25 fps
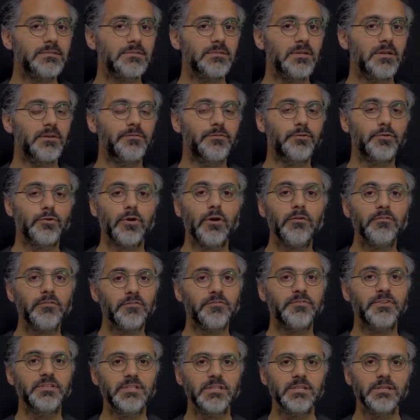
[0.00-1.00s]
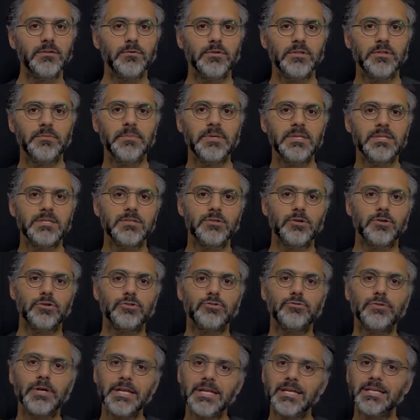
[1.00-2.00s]
if you're overfitting, it means your
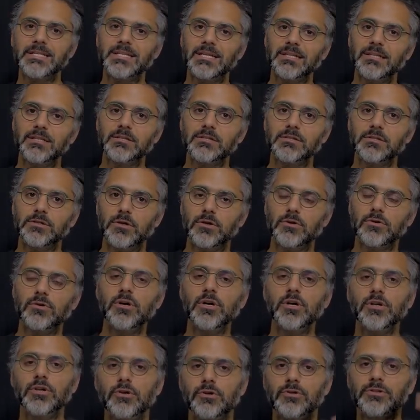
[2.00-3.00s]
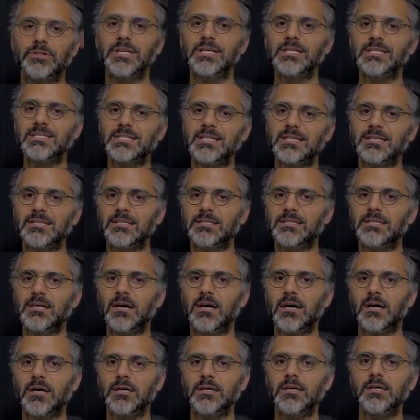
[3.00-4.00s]
training set is low, your test set is
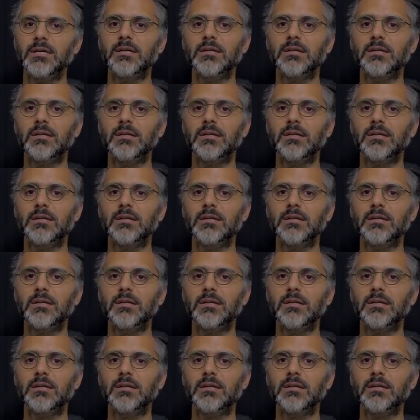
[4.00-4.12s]
high,